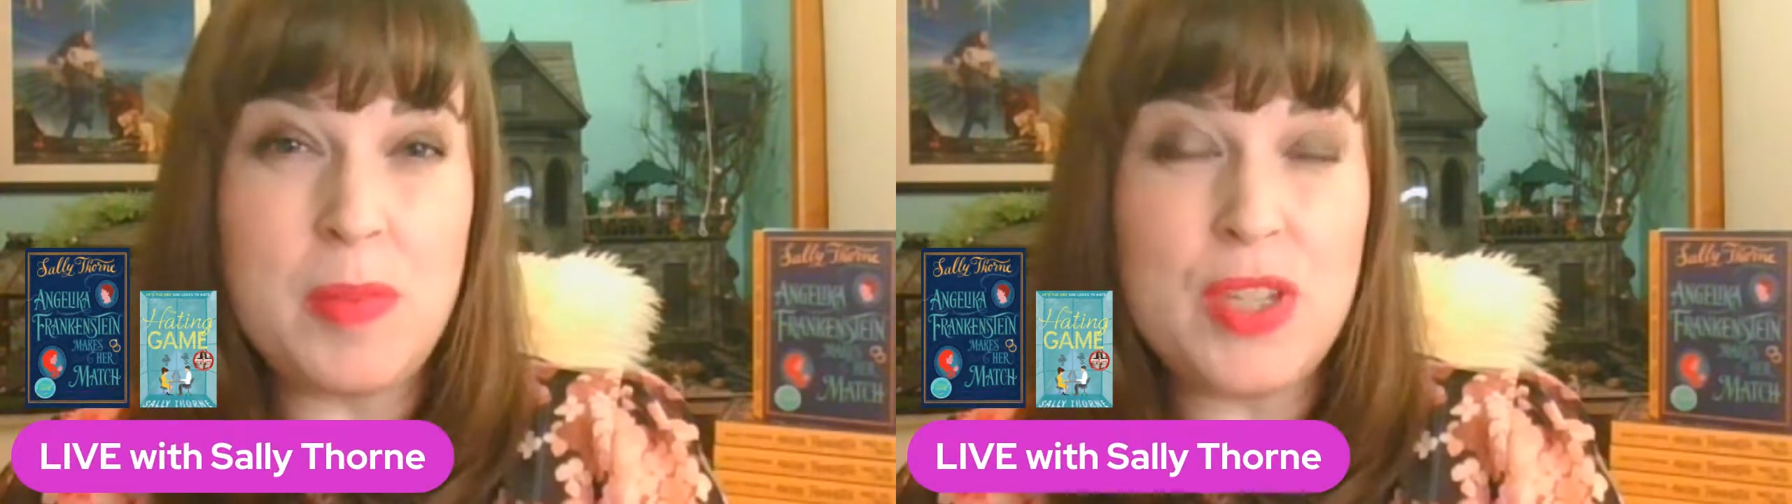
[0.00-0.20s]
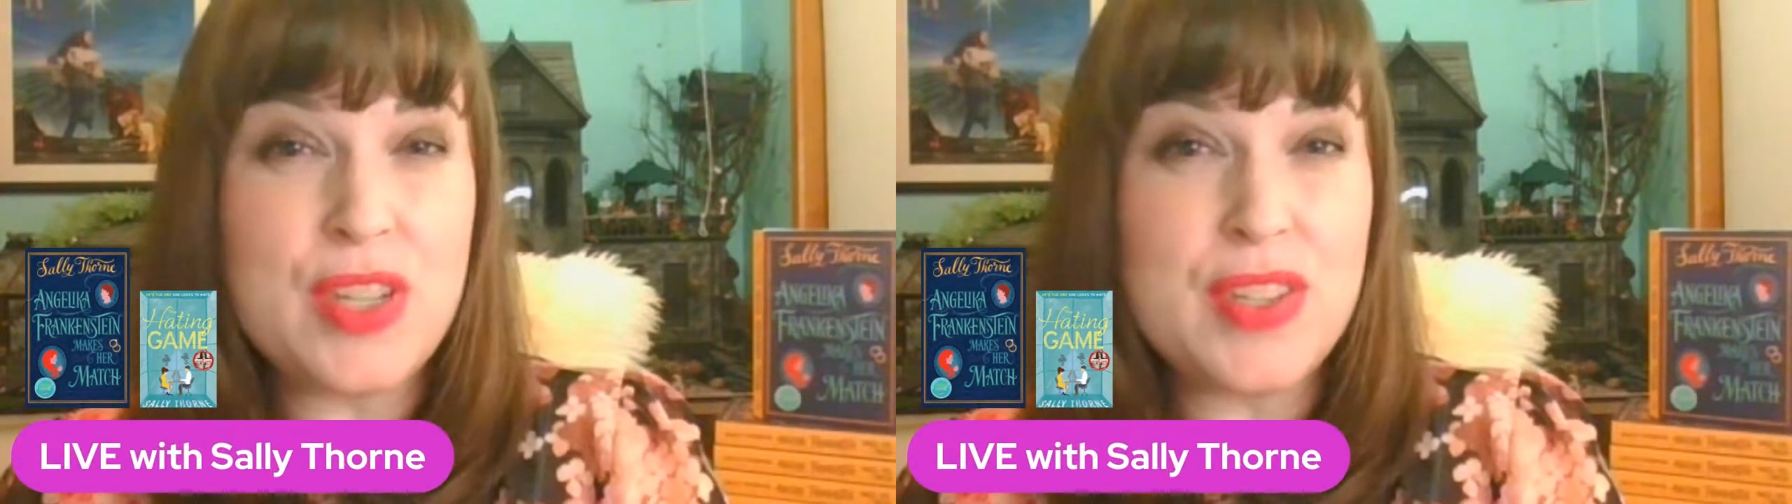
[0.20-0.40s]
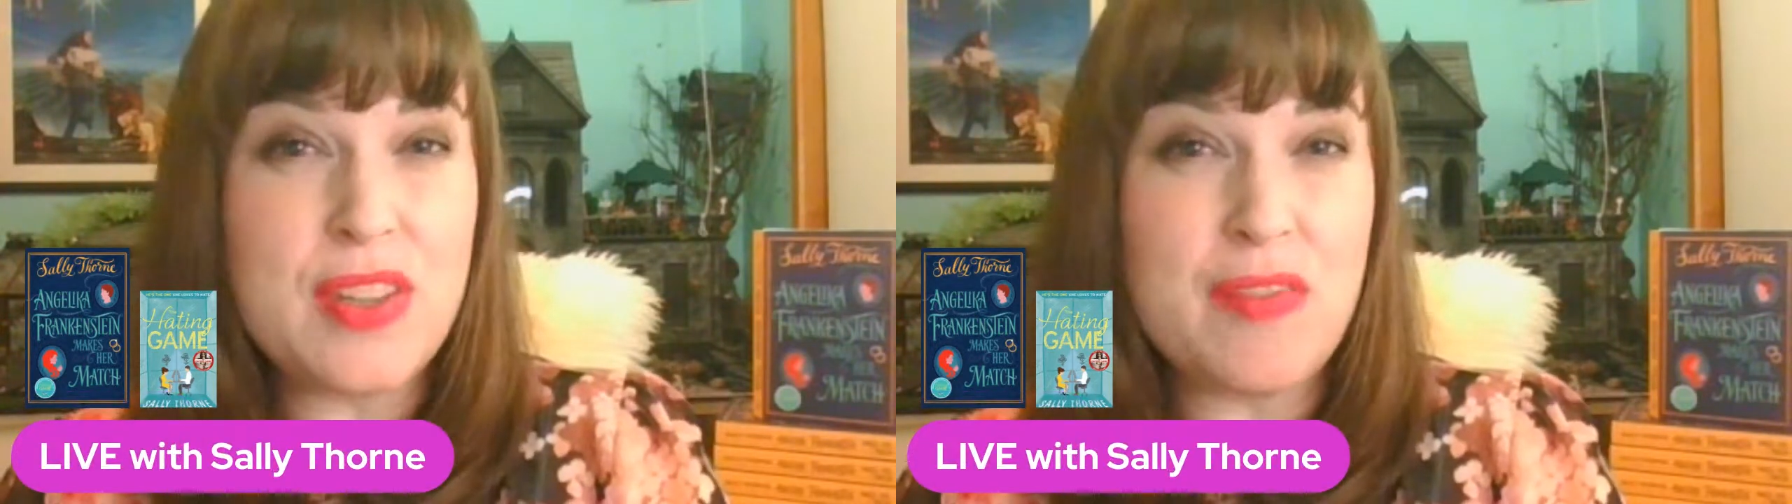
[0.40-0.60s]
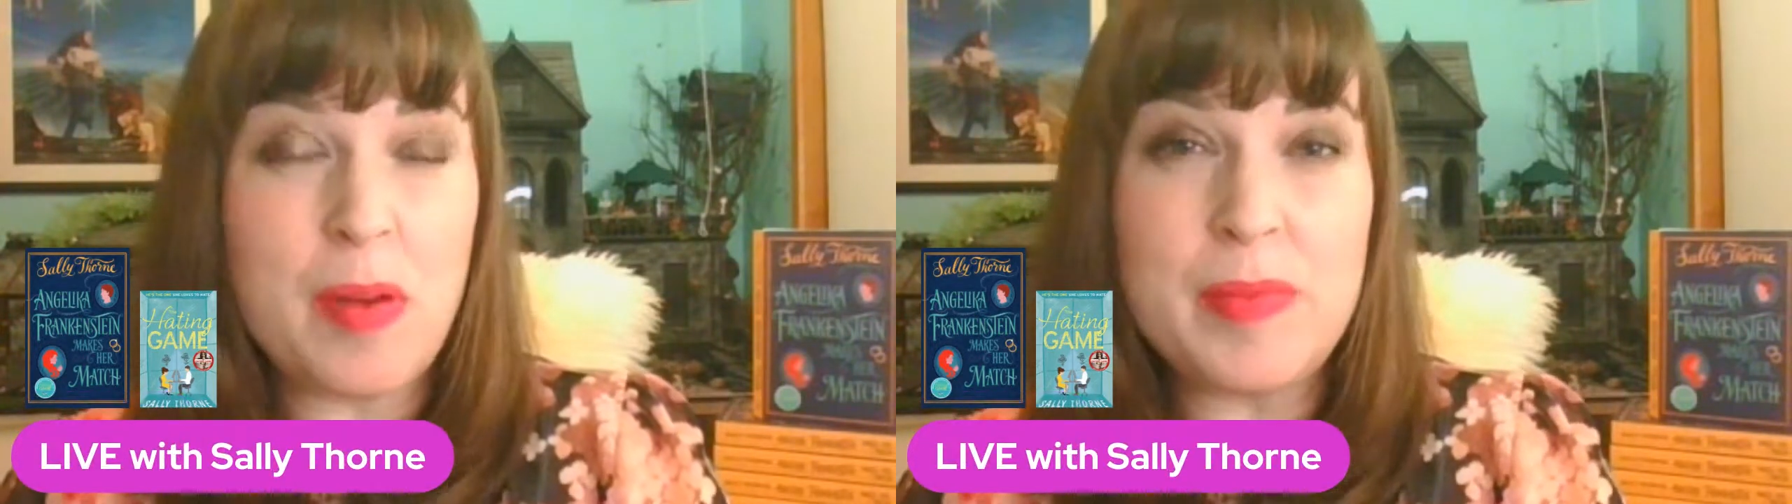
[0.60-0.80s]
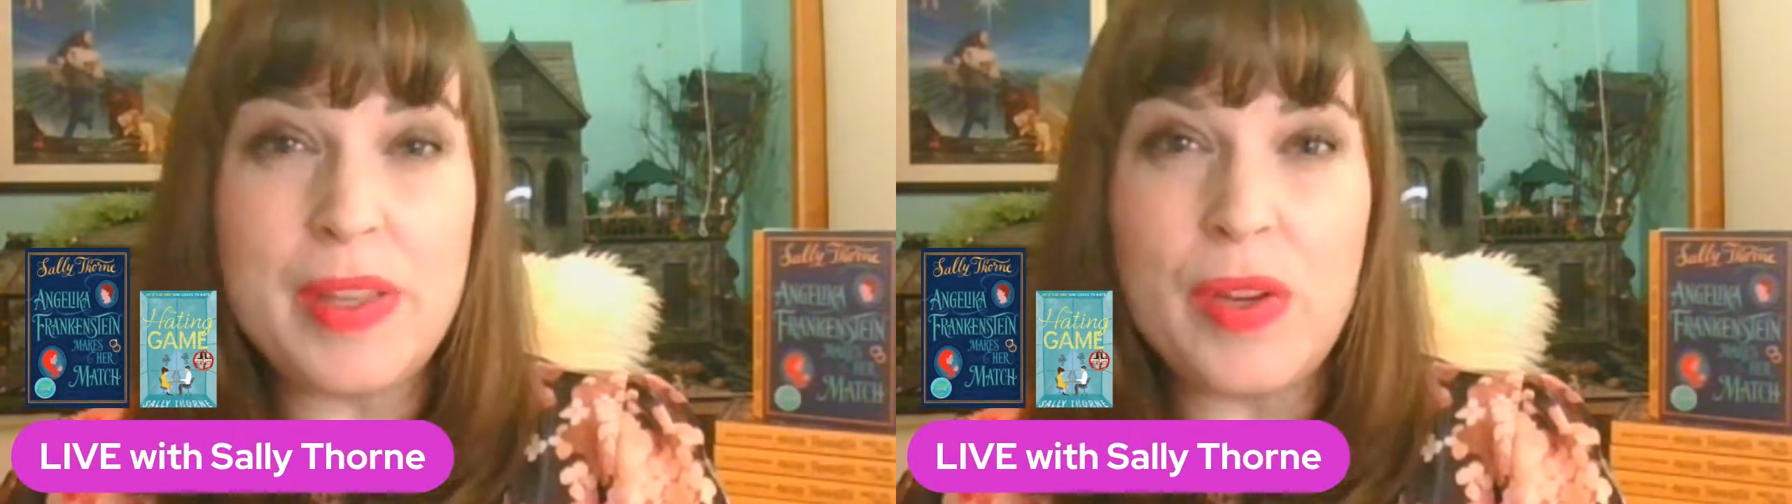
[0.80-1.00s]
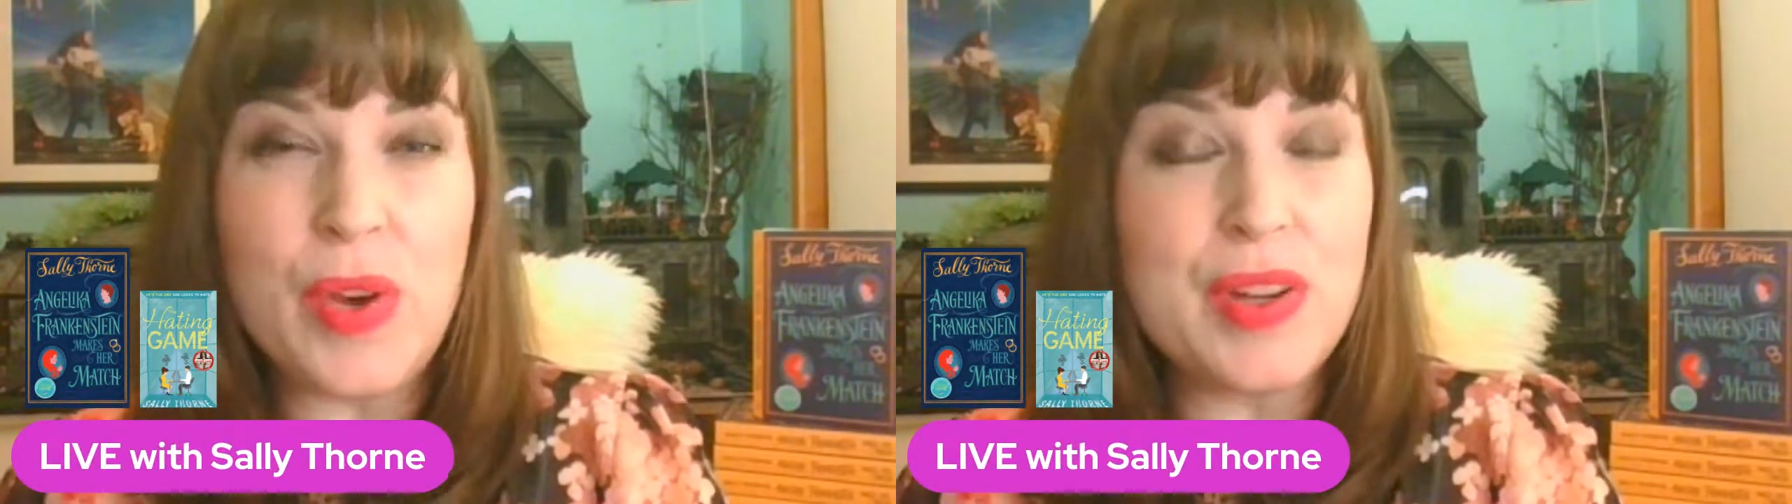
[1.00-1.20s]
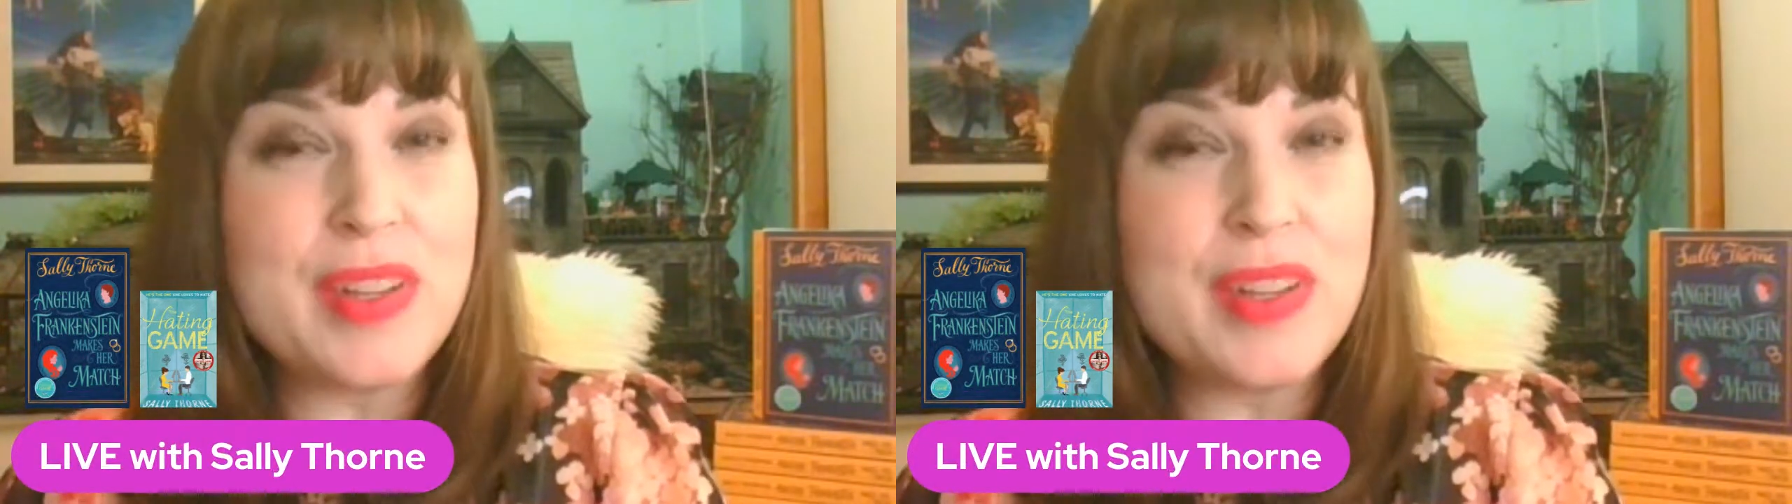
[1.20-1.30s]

have probably all gotten